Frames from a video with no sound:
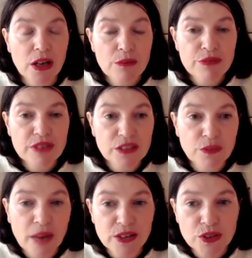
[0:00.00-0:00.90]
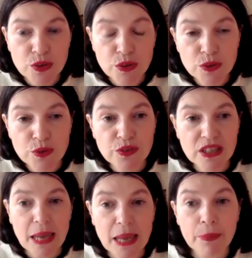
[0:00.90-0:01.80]
Prince of Wales School, for
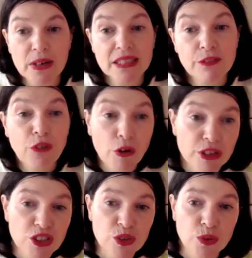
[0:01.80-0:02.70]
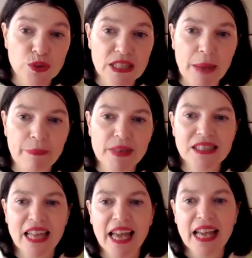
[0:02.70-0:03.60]
example, is a forest school, so that
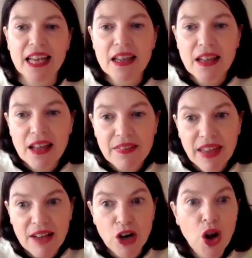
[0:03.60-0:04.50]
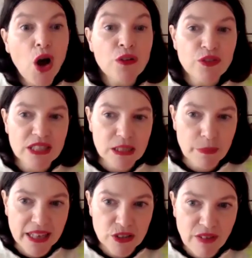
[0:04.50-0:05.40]
means they they have a lot of green
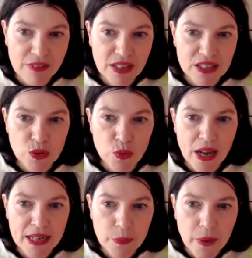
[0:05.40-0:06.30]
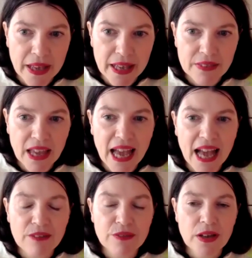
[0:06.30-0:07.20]
space around their school anyway. They
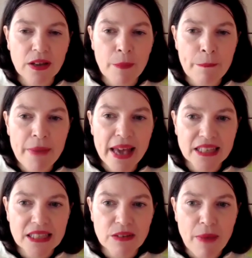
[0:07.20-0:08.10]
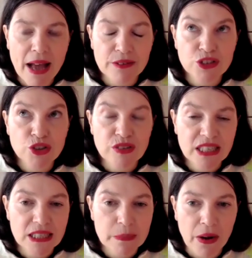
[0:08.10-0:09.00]
have amazing amount of
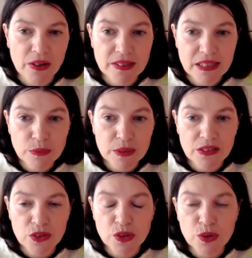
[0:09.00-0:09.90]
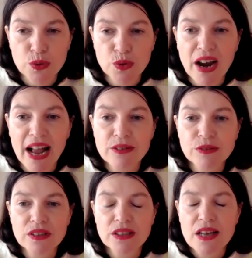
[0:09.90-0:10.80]
trees planted within the school
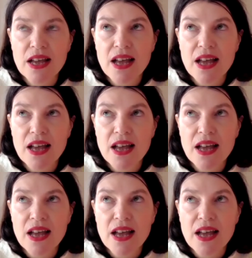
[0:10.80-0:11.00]
grounds,